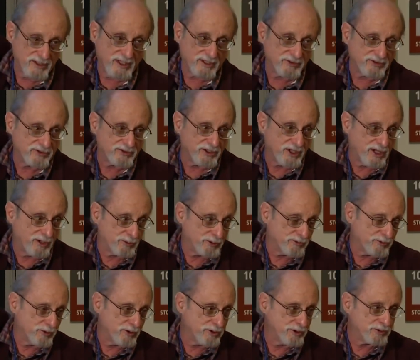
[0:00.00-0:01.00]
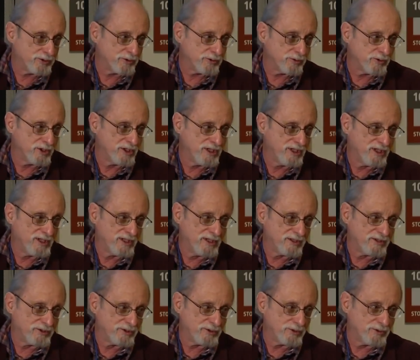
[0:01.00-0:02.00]
That is to say, I referred to
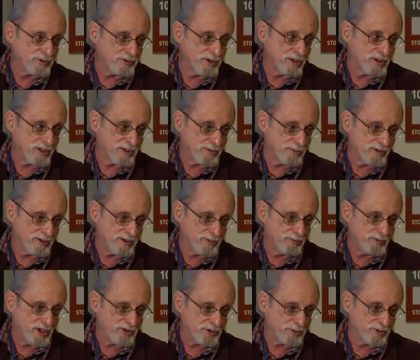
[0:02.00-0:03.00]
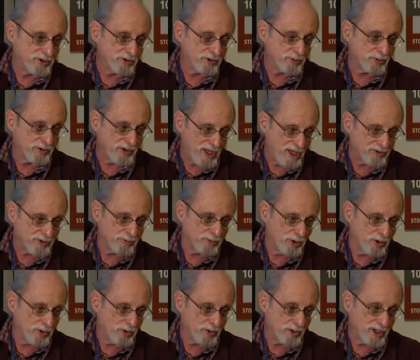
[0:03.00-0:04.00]
measurements without the
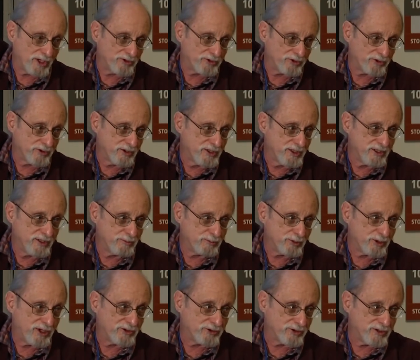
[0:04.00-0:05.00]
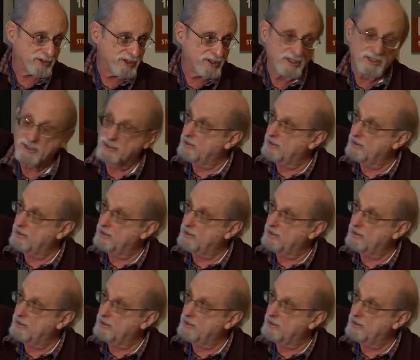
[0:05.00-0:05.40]
polarizer present.